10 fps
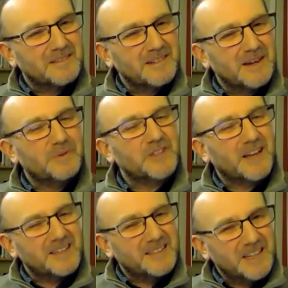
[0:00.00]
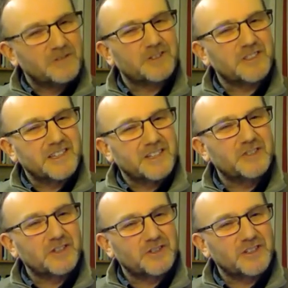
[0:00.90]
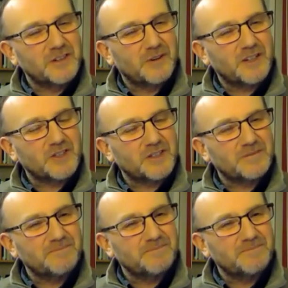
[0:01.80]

It was a guilt-inducing question.